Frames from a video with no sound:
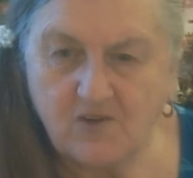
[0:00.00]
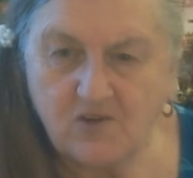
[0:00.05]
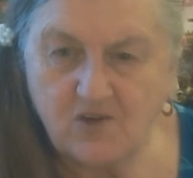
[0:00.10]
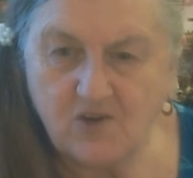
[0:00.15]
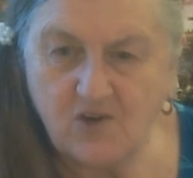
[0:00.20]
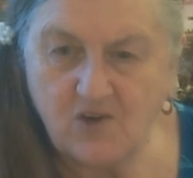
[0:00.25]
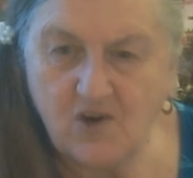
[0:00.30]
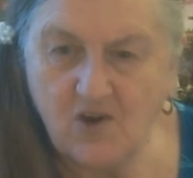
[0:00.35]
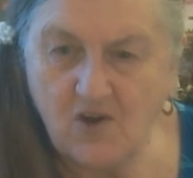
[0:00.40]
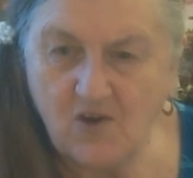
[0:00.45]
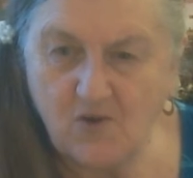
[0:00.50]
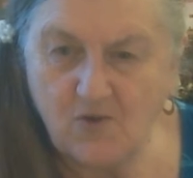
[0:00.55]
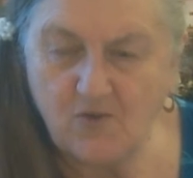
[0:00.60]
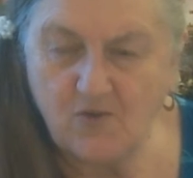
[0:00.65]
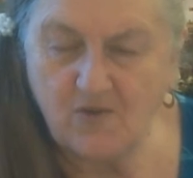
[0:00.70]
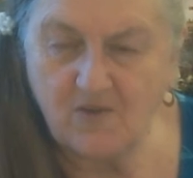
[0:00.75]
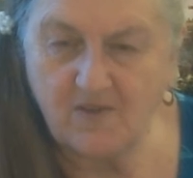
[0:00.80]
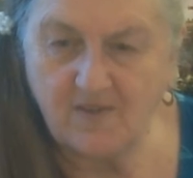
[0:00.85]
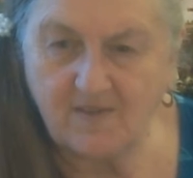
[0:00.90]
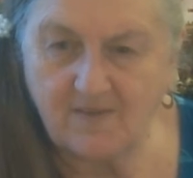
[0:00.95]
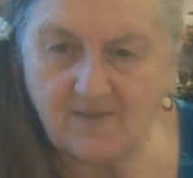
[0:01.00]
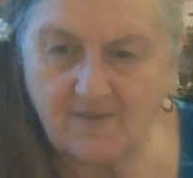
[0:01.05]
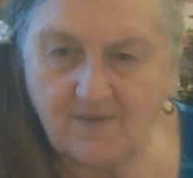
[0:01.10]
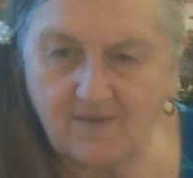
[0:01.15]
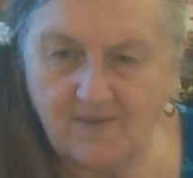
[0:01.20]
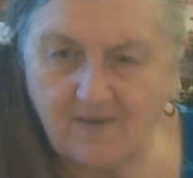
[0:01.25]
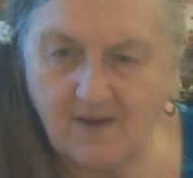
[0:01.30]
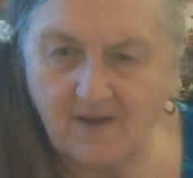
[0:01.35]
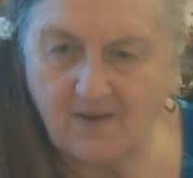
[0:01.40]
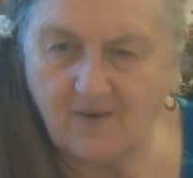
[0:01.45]
to know that
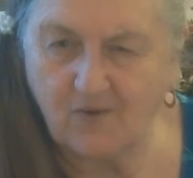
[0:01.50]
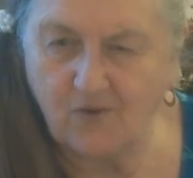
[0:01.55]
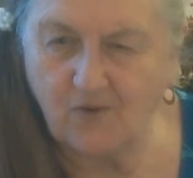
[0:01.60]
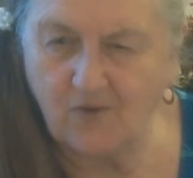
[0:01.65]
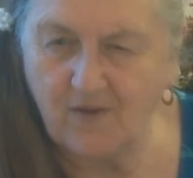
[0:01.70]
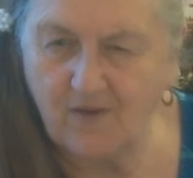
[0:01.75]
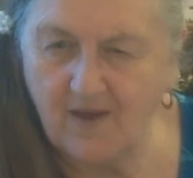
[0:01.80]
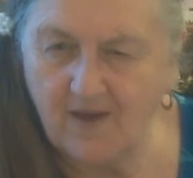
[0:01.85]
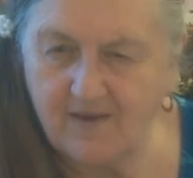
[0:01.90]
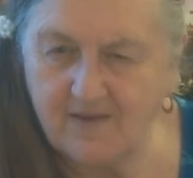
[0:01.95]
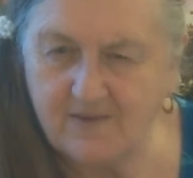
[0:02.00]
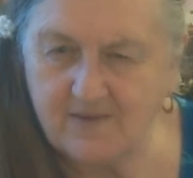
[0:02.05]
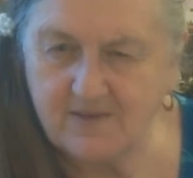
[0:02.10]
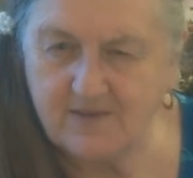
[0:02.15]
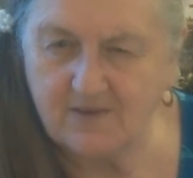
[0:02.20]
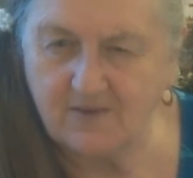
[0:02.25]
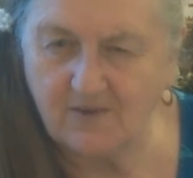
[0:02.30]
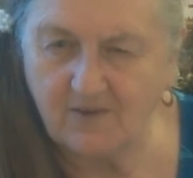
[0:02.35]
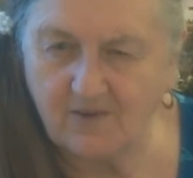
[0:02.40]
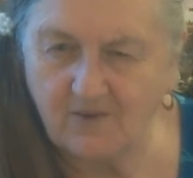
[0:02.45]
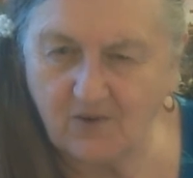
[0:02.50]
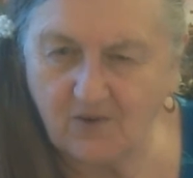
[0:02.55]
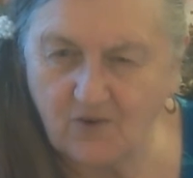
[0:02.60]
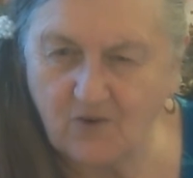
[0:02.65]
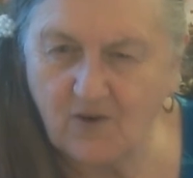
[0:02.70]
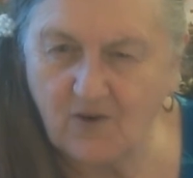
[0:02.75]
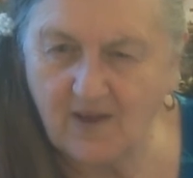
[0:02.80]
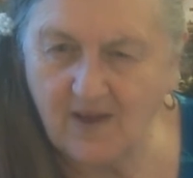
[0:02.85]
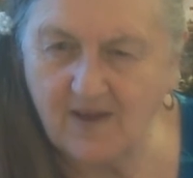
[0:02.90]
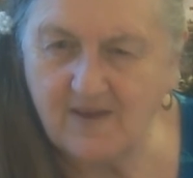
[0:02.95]
a creator
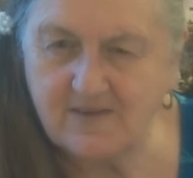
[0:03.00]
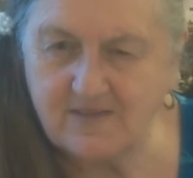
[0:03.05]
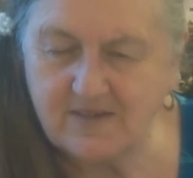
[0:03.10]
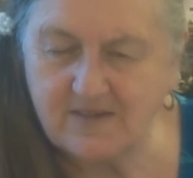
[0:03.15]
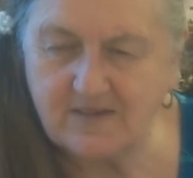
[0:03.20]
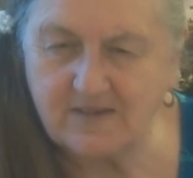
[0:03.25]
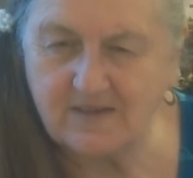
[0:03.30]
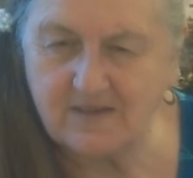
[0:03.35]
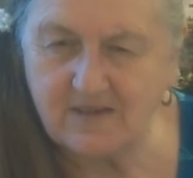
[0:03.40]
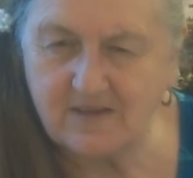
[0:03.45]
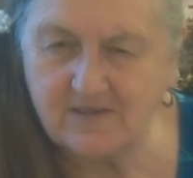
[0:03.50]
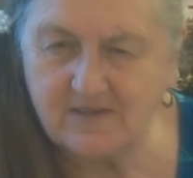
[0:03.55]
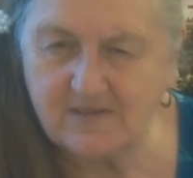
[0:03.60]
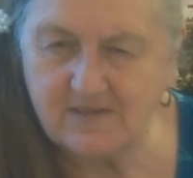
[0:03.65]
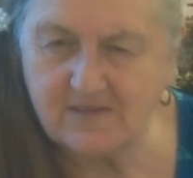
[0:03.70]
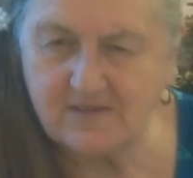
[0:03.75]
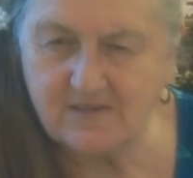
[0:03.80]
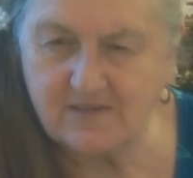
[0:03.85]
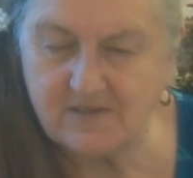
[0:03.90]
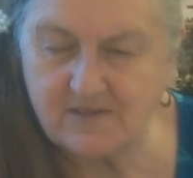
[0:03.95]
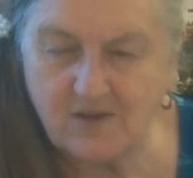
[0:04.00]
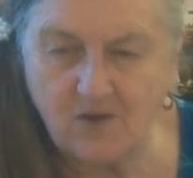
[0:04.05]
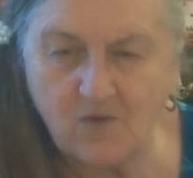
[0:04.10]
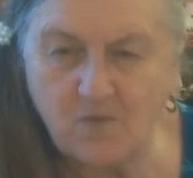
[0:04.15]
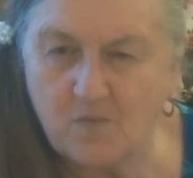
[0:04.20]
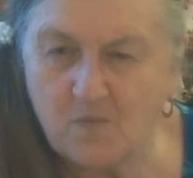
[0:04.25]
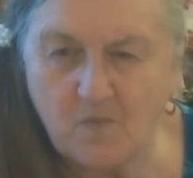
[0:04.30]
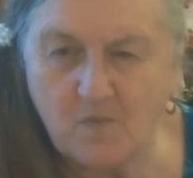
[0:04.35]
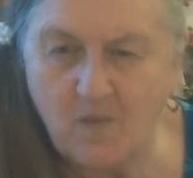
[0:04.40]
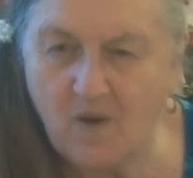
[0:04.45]
created this it's so
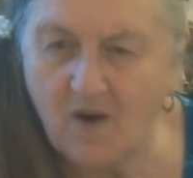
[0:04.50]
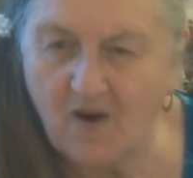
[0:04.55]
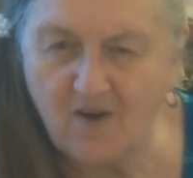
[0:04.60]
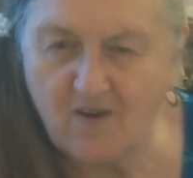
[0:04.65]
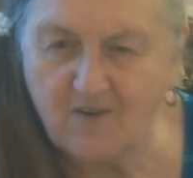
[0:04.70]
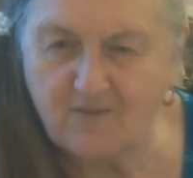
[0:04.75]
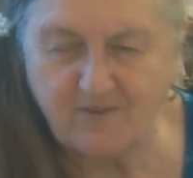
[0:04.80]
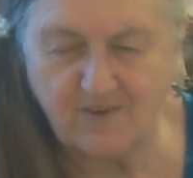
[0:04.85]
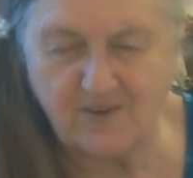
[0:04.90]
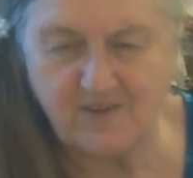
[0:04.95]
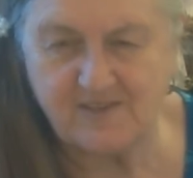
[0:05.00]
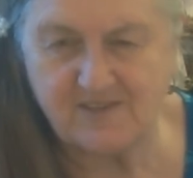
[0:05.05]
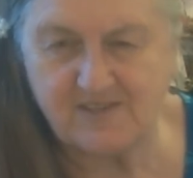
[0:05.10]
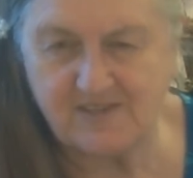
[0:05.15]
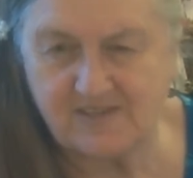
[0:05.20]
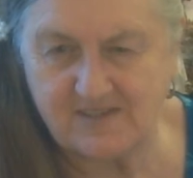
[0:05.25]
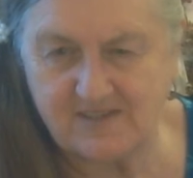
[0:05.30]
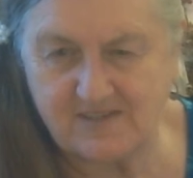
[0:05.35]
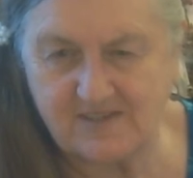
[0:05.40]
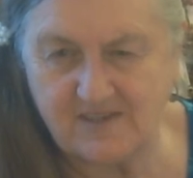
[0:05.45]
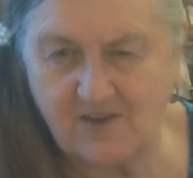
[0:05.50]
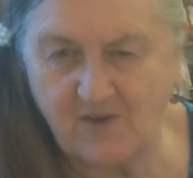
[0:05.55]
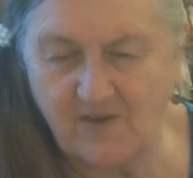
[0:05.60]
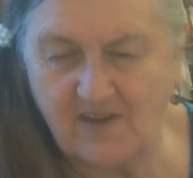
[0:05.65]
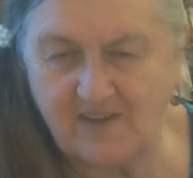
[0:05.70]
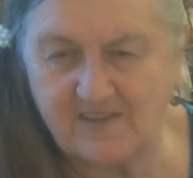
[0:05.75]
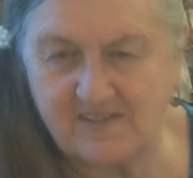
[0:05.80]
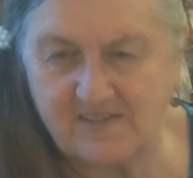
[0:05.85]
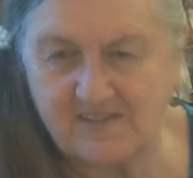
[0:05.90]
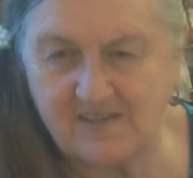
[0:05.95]
marvelous it's so
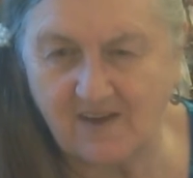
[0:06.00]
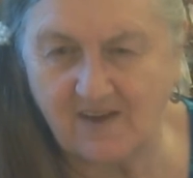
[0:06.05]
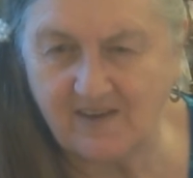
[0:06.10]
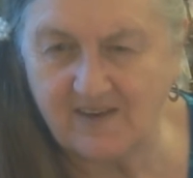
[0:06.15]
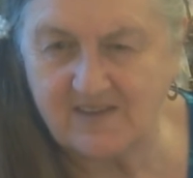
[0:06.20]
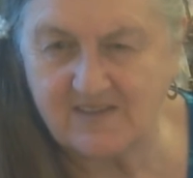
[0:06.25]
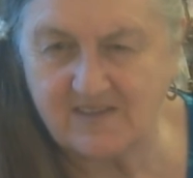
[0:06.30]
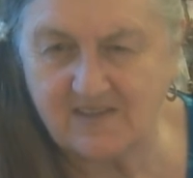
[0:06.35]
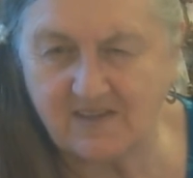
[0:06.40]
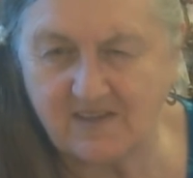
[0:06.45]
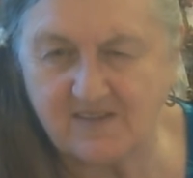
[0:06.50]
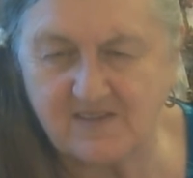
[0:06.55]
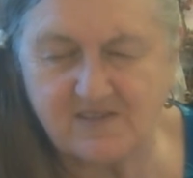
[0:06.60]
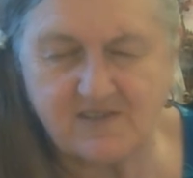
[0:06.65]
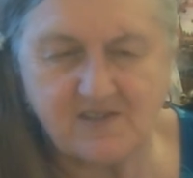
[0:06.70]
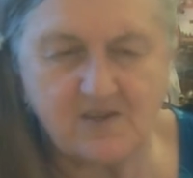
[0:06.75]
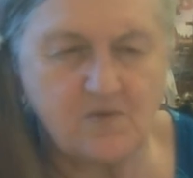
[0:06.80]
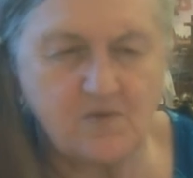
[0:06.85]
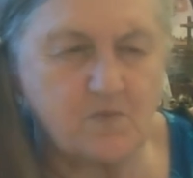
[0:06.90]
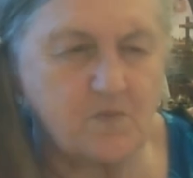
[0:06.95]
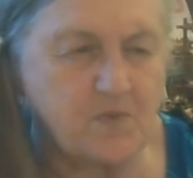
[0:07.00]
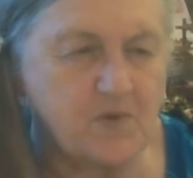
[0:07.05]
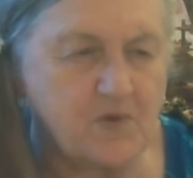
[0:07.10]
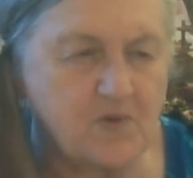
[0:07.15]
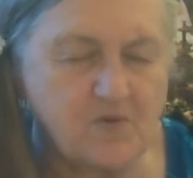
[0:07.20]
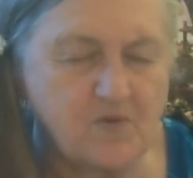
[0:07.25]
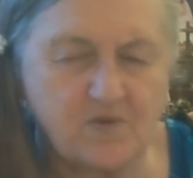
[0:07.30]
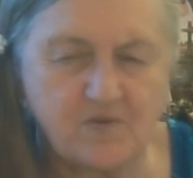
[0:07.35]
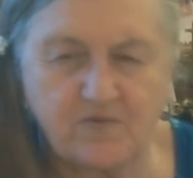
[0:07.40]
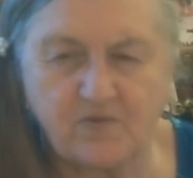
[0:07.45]
exciting it's so
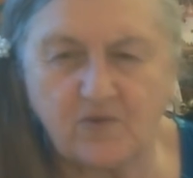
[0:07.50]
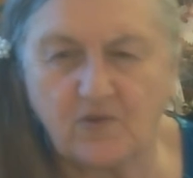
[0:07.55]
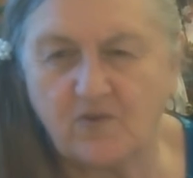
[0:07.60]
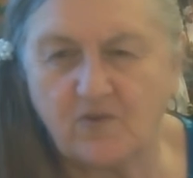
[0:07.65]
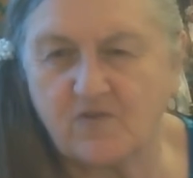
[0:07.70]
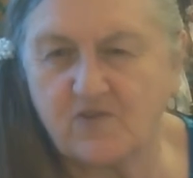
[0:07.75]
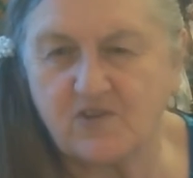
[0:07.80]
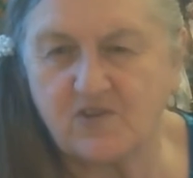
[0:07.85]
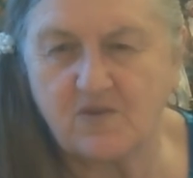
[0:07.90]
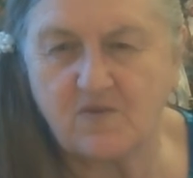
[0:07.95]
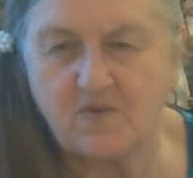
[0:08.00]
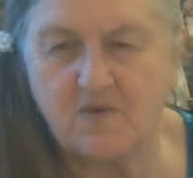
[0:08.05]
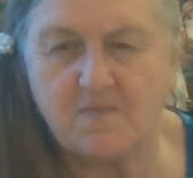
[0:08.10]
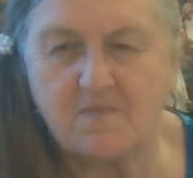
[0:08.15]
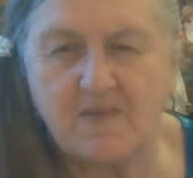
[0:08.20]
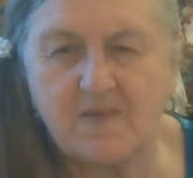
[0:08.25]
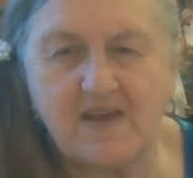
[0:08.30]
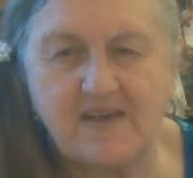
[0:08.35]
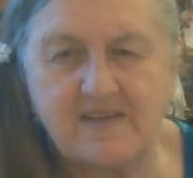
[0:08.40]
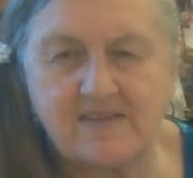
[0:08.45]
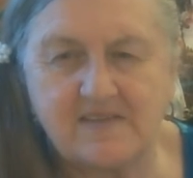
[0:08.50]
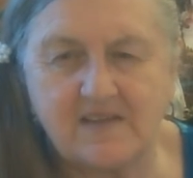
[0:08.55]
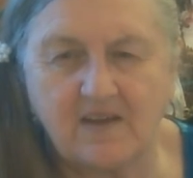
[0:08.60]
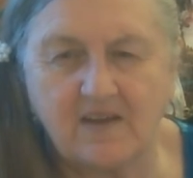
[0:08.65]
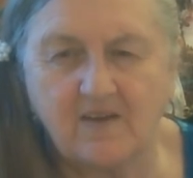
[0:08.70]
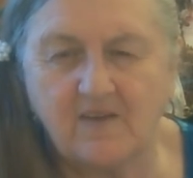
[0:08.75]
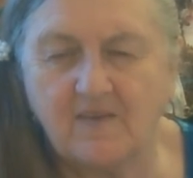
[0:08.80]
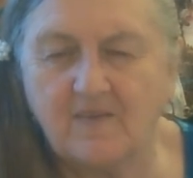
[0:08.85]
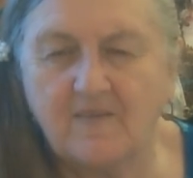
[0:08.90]
beautiful it's so amazing